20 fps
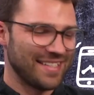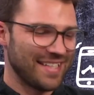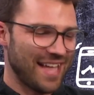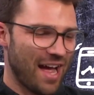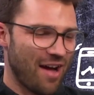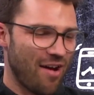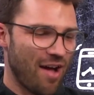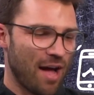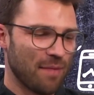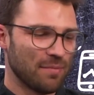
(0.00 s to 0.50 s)

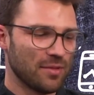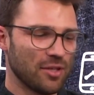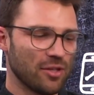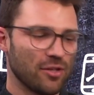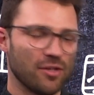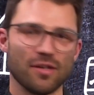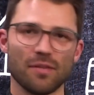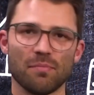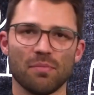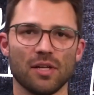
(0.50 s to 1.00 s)
our
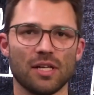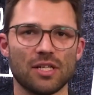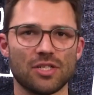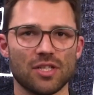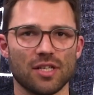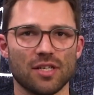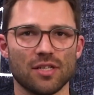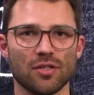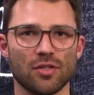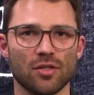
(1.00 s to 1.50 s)
absolute
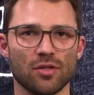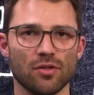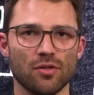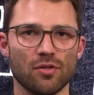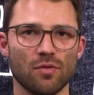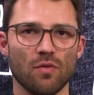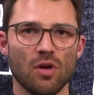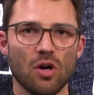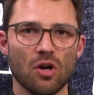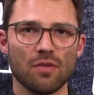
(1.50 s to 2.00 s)
pleasure
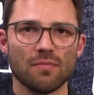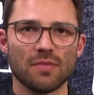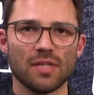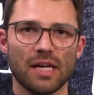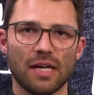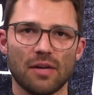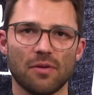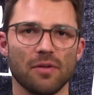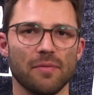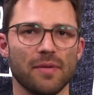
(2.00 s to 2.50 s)
to welcome to
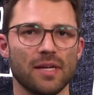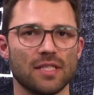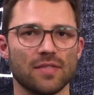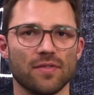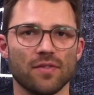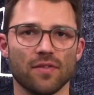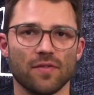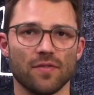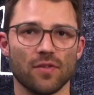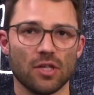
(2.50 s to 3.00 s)
Equity Mates
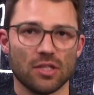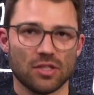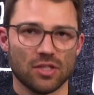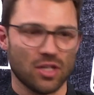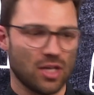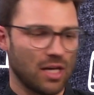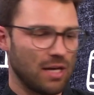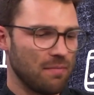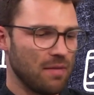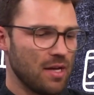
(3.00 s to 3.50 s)
for the first
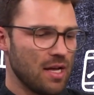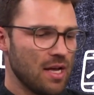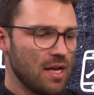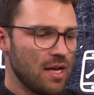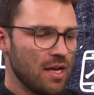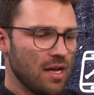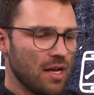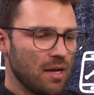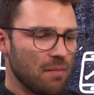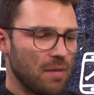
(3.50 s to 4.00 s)
time
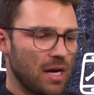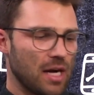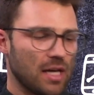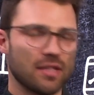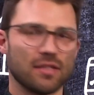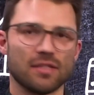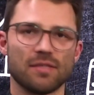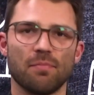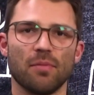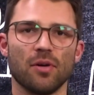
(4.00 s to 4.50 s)

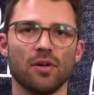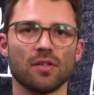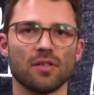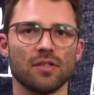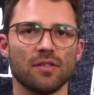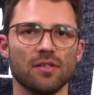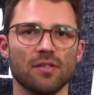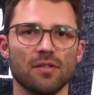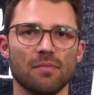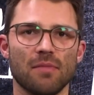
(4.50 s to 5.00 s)
Marcus
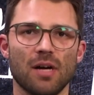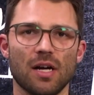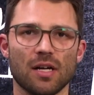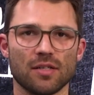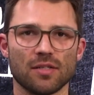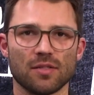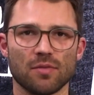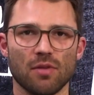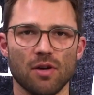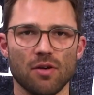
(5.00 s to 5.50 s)
Bogdan.
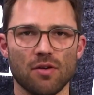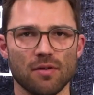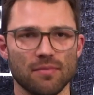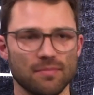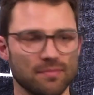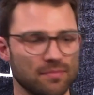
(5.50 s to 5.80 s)
Marcus, welcome.